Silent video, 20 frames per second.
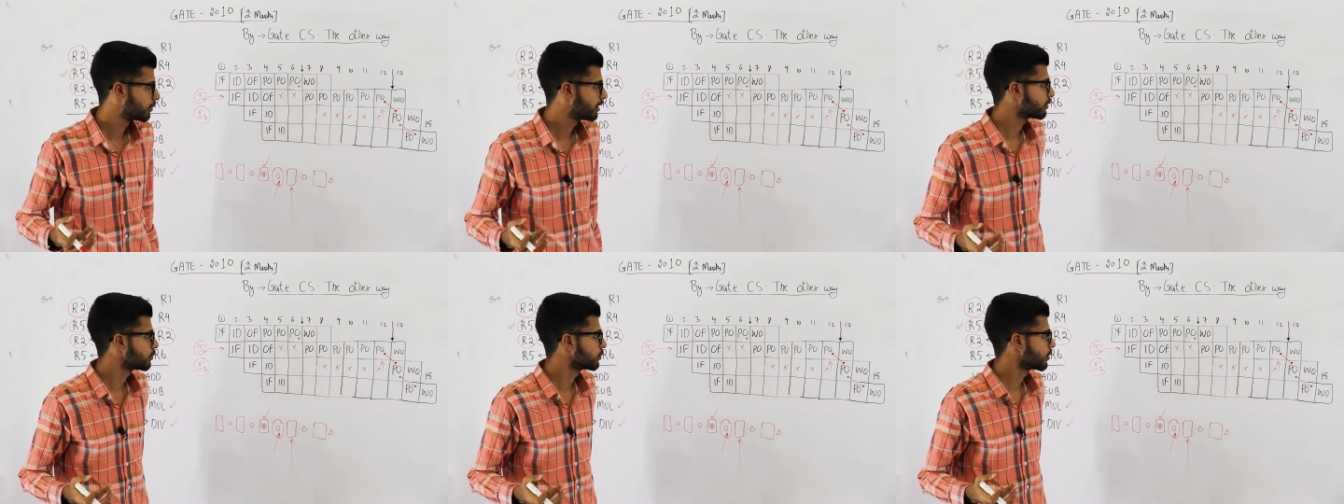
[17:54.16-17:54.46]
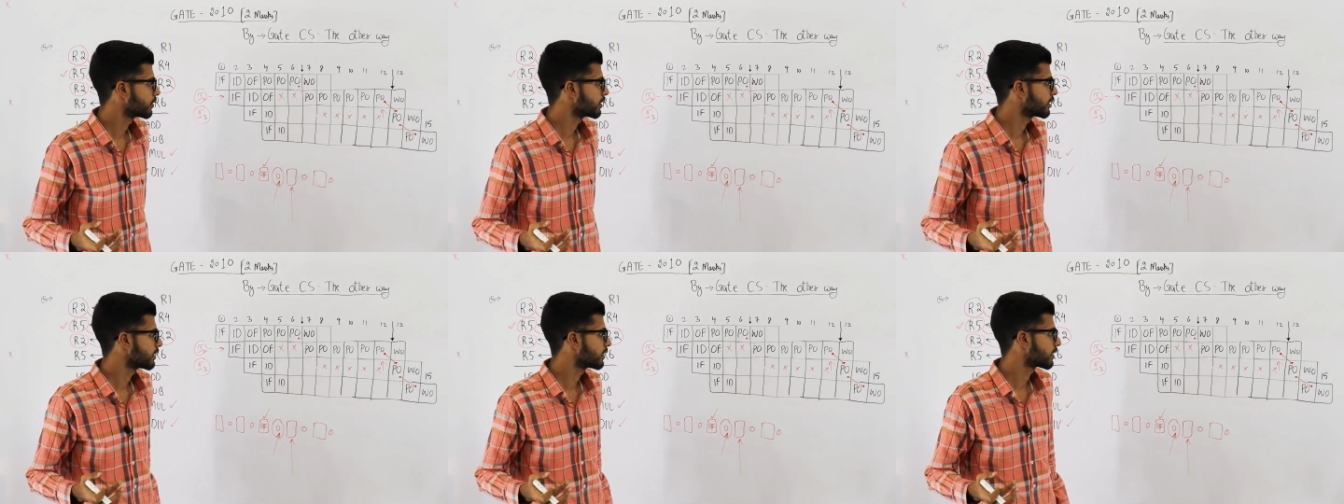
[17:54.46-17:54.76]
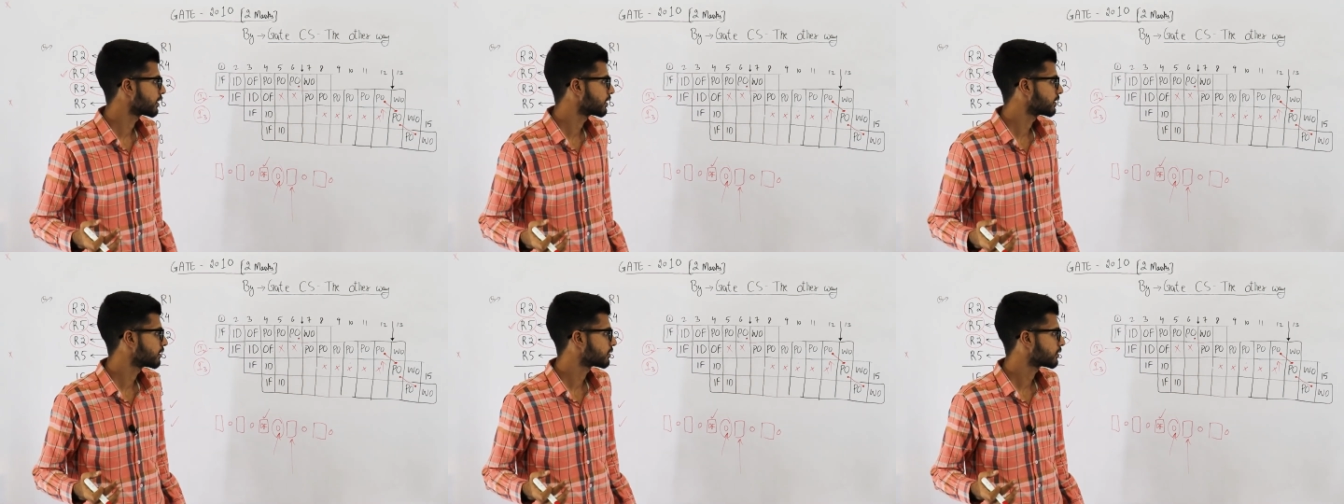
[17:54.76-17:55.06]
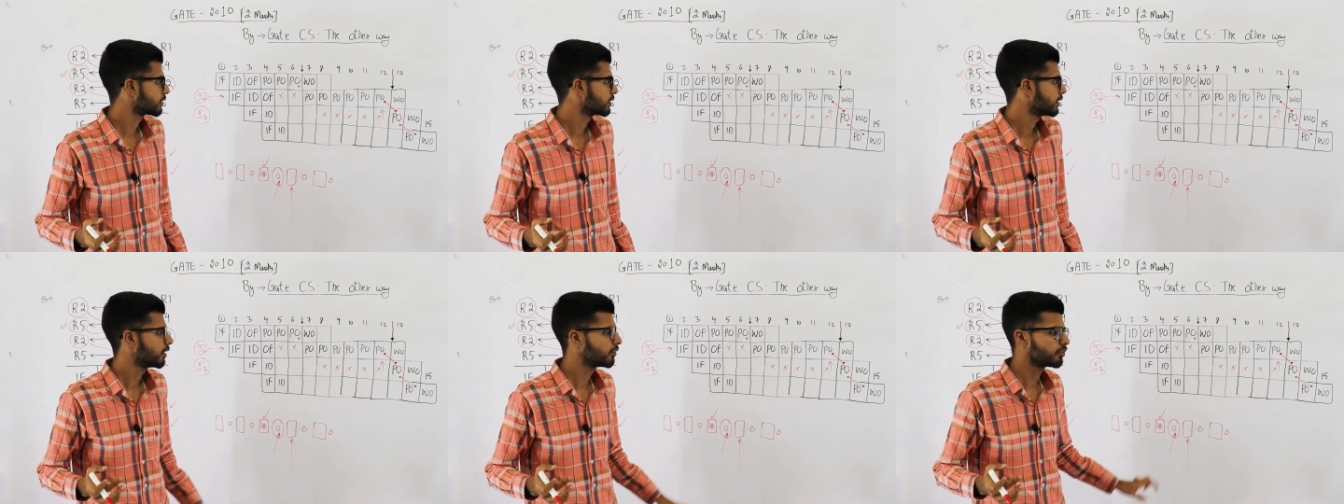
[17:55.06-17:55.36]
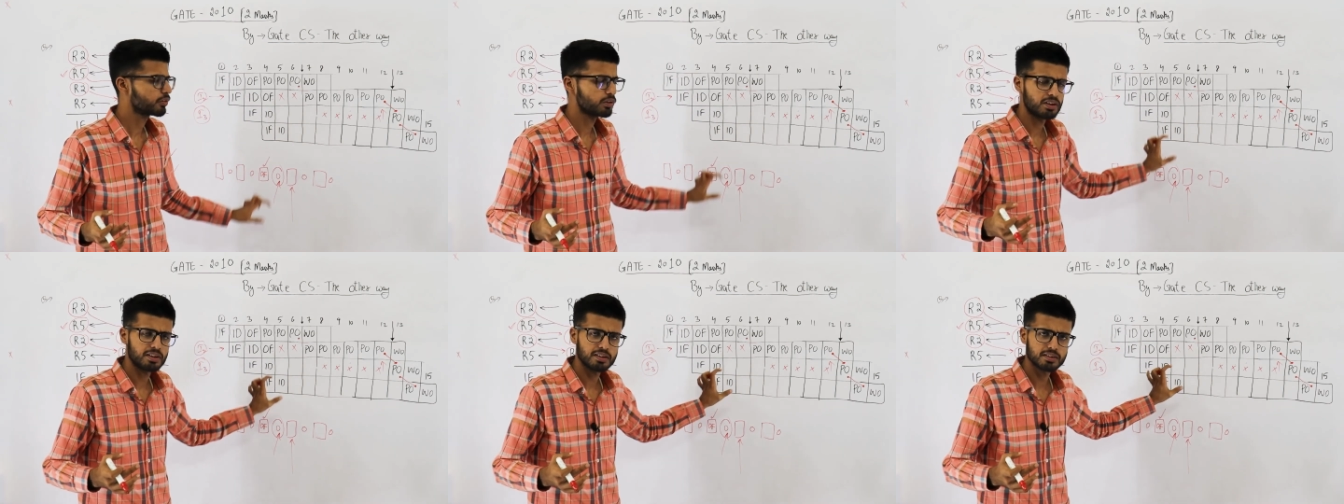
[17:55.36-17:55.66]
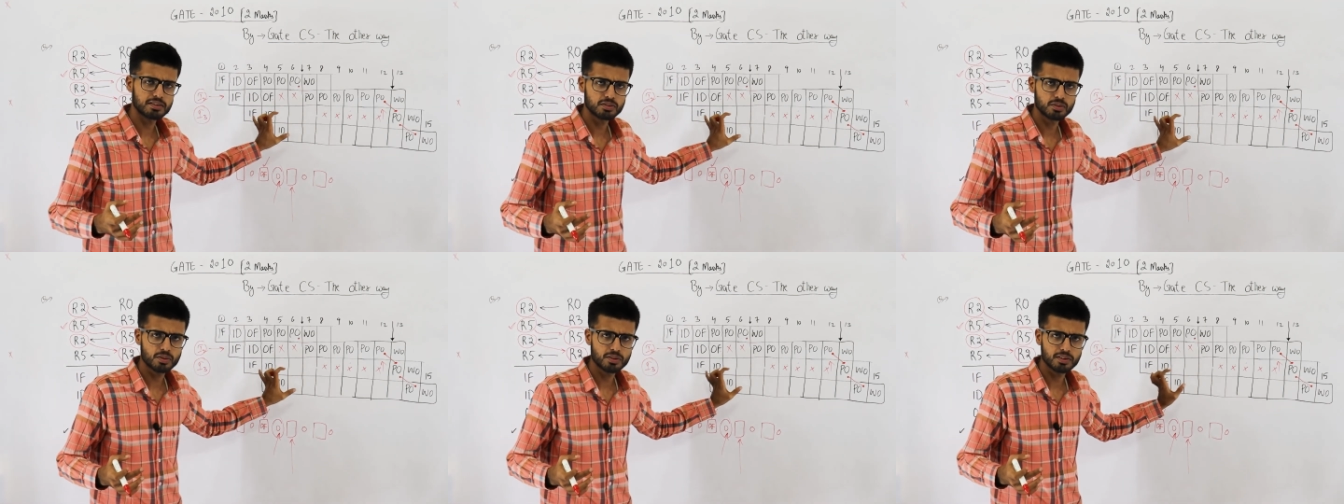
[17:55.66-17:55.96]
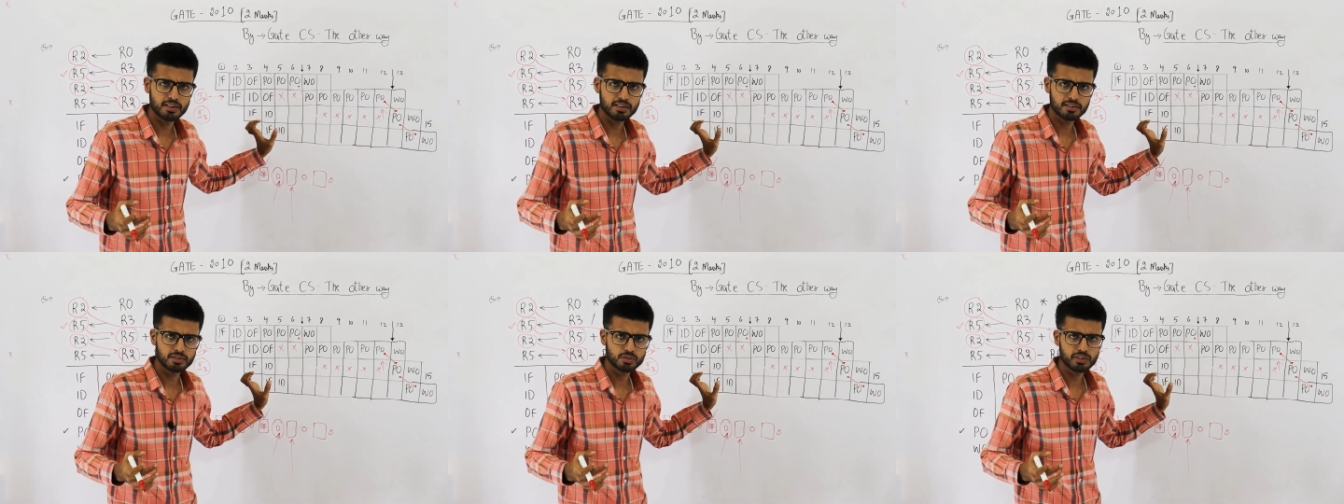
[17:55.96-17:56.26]
a bit more details, if you
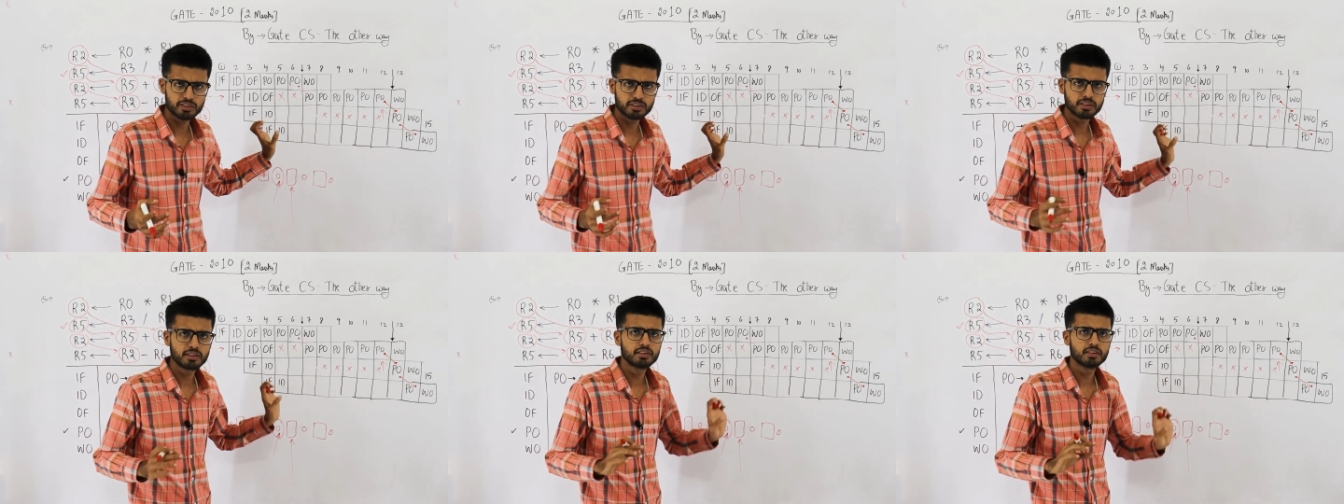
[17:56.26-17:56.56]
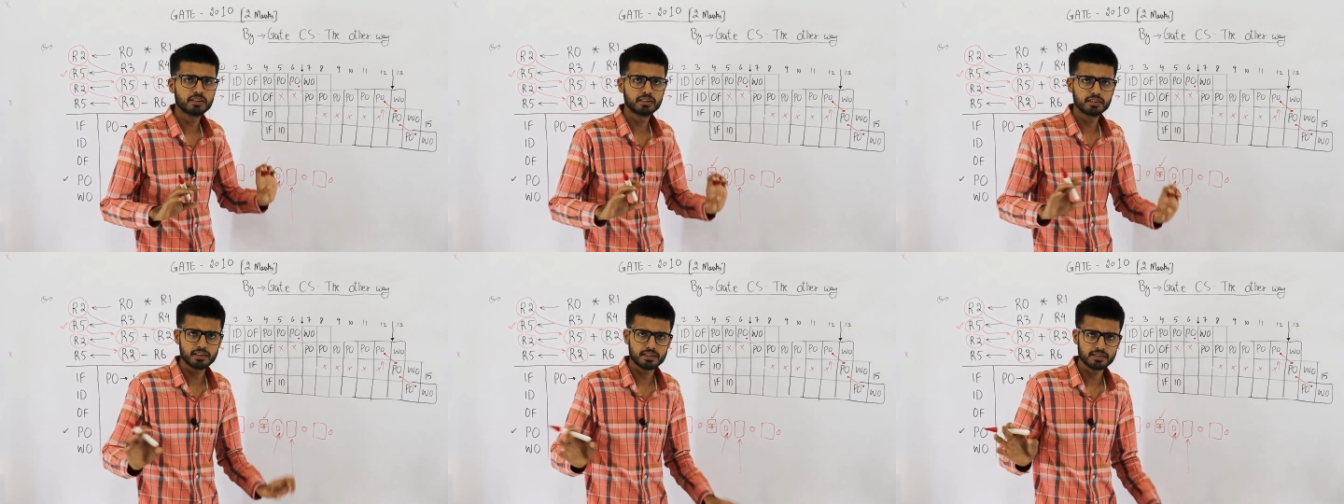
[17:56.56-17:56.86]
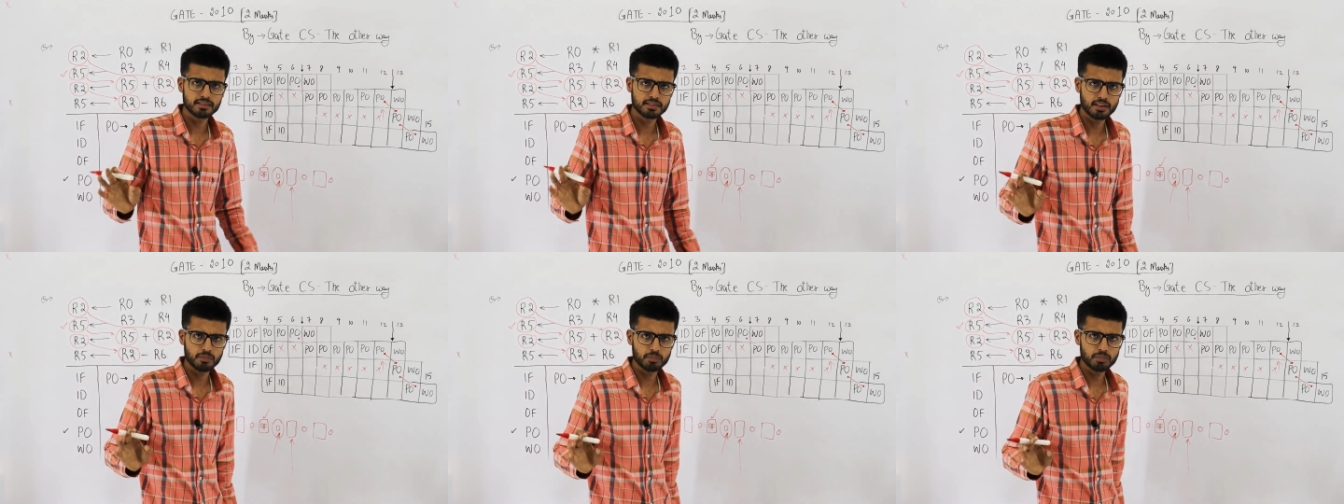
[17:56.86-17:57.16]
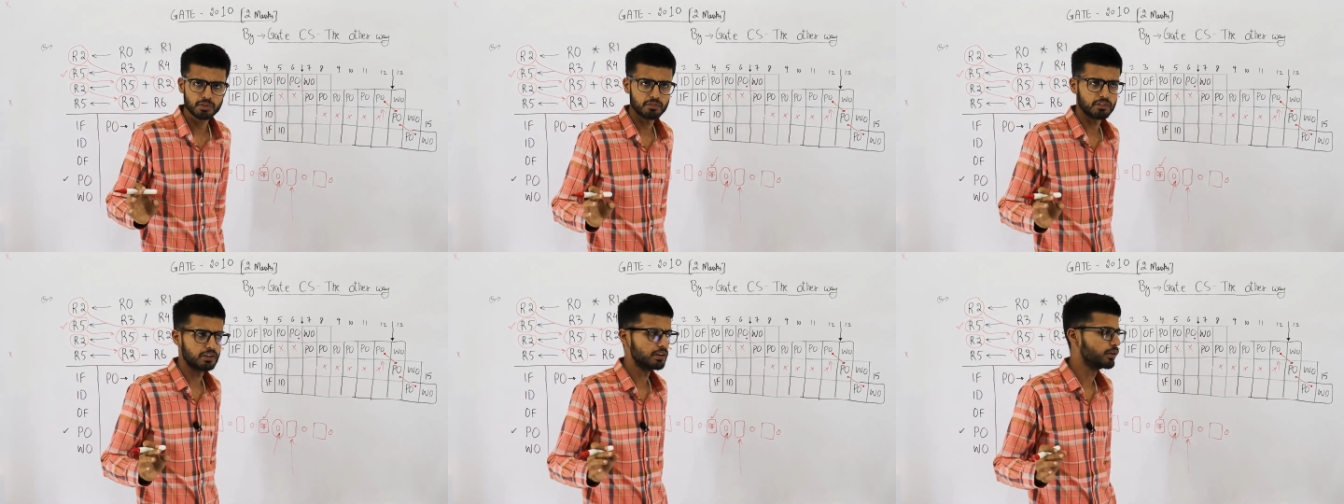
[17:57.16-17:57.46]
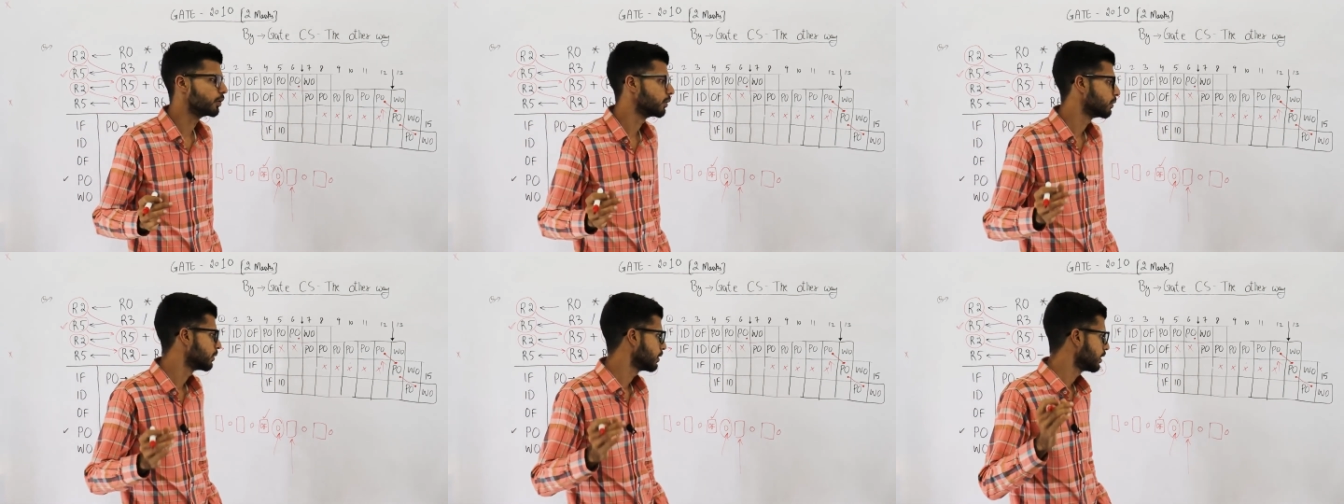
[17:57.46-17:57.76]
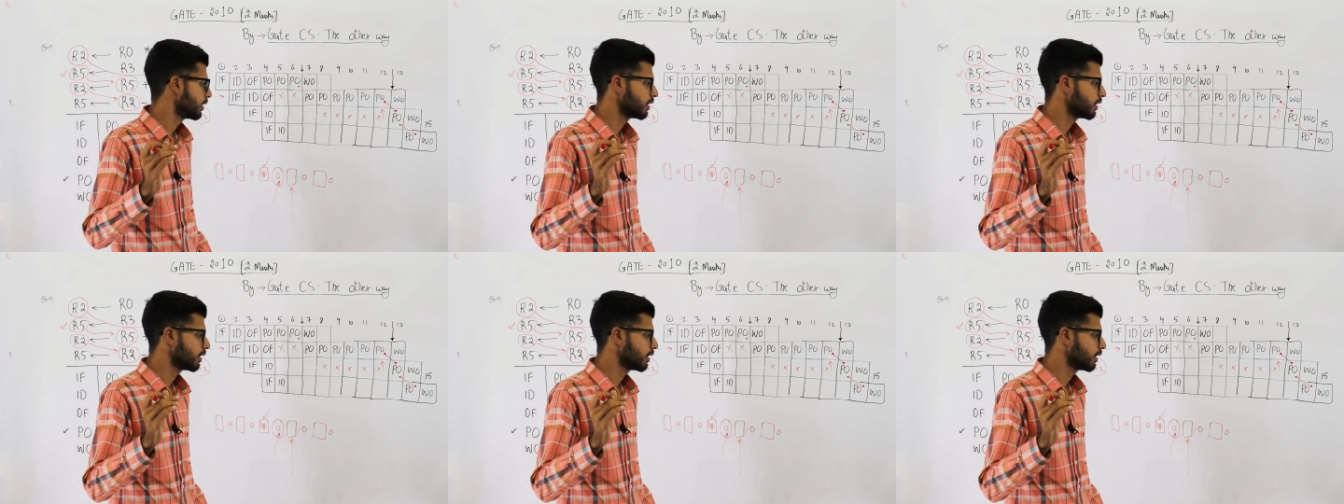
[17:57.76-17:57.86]
understood this question, just skip the video.